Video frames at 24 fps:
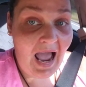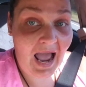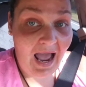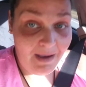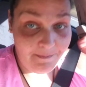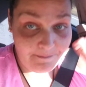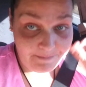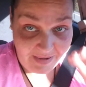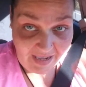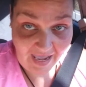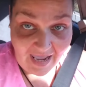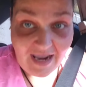
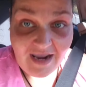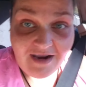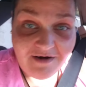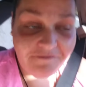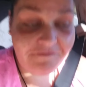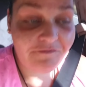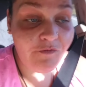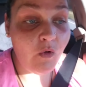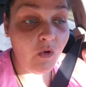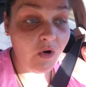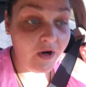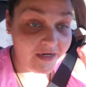I paid
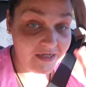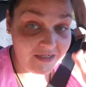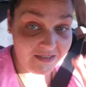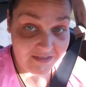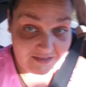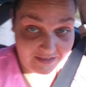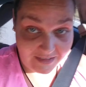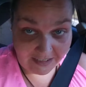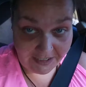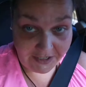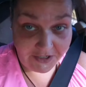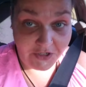for
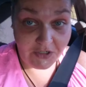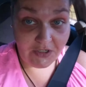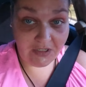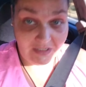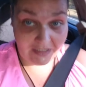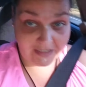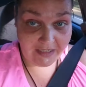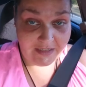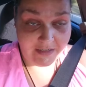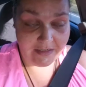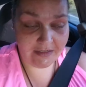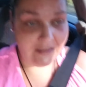it
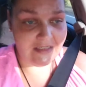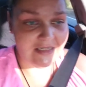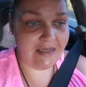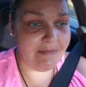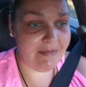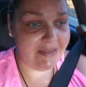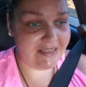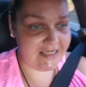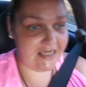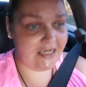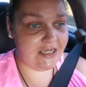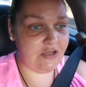dearly.
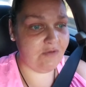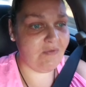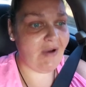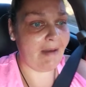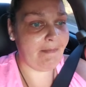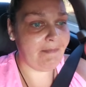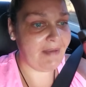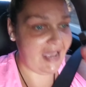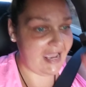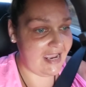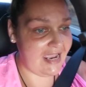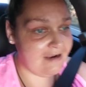Let me tell you,
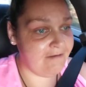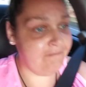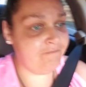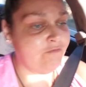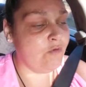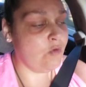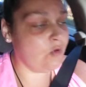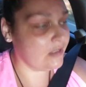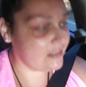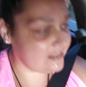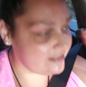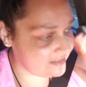I paid
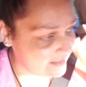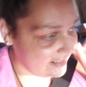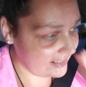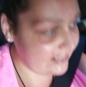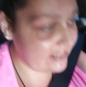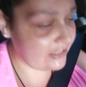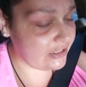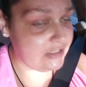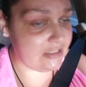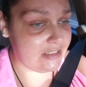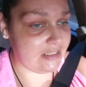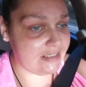for it
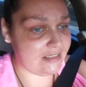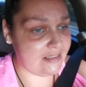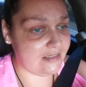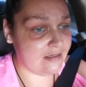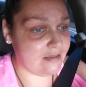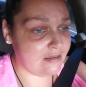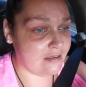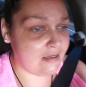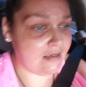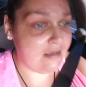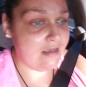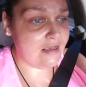dearly.
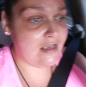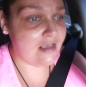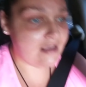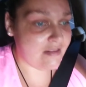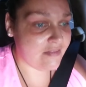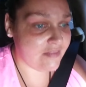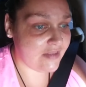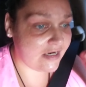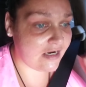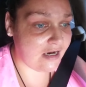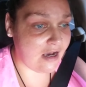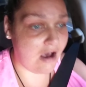
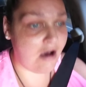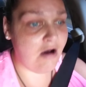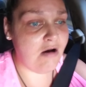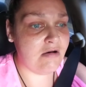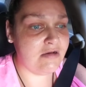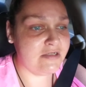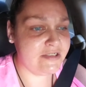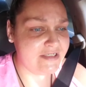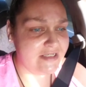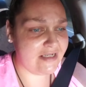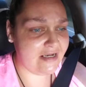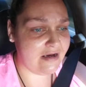The
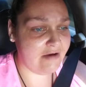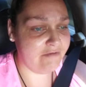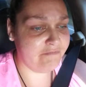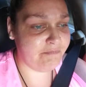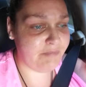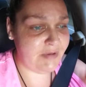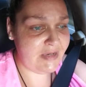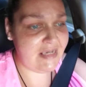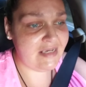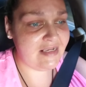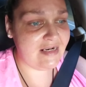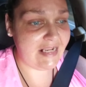cost
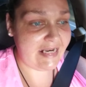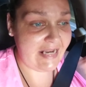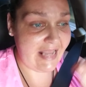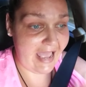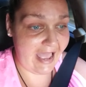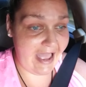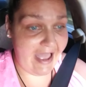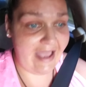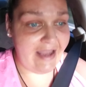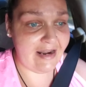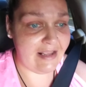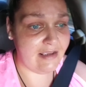of being an
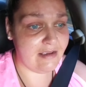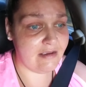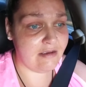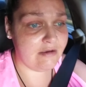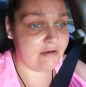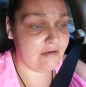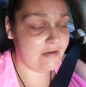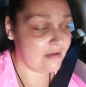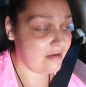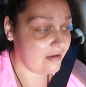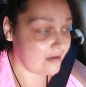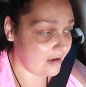addict,
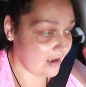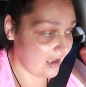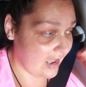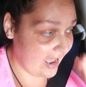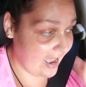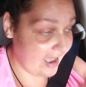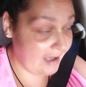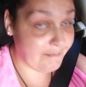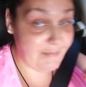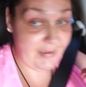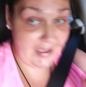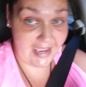
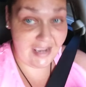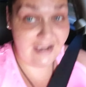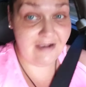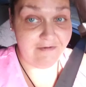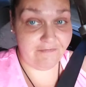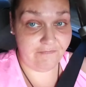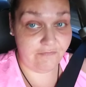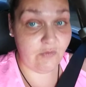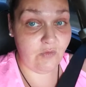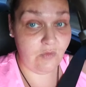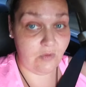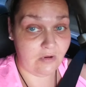I
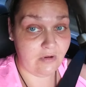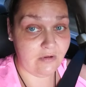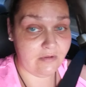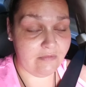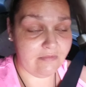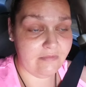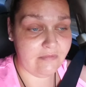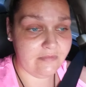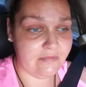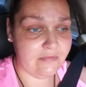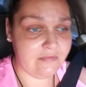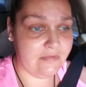paid for.
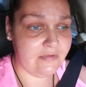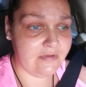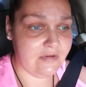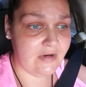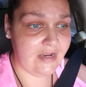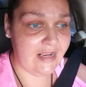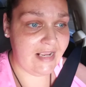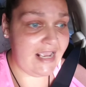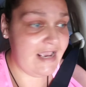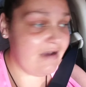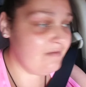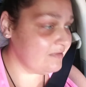
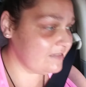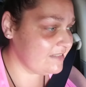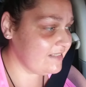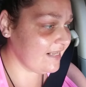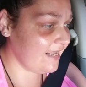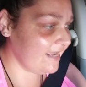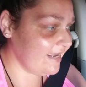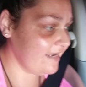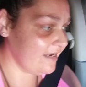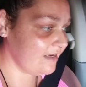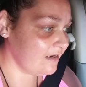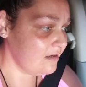It was
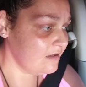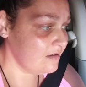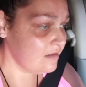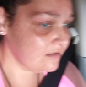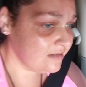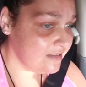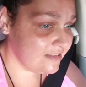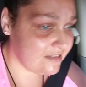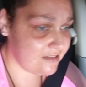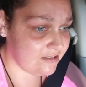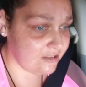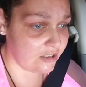like
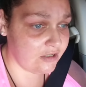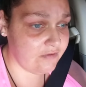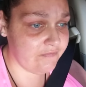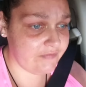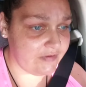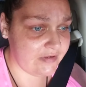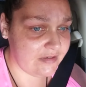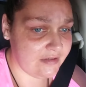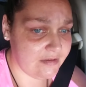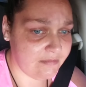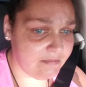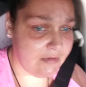
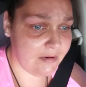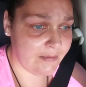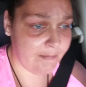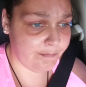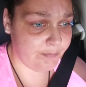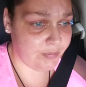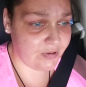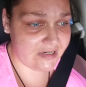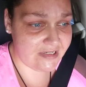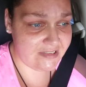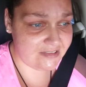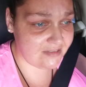
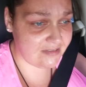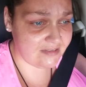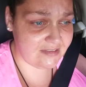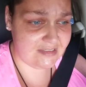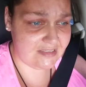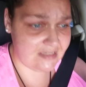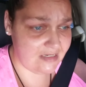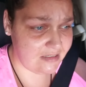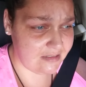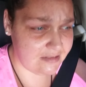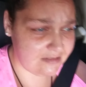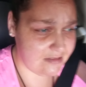serving prison
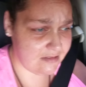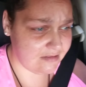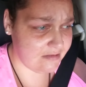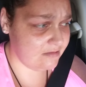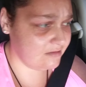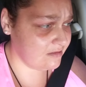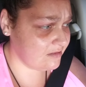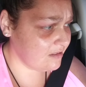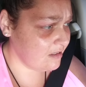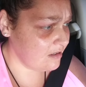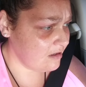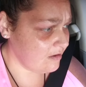
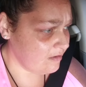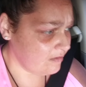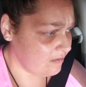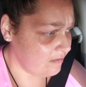sentences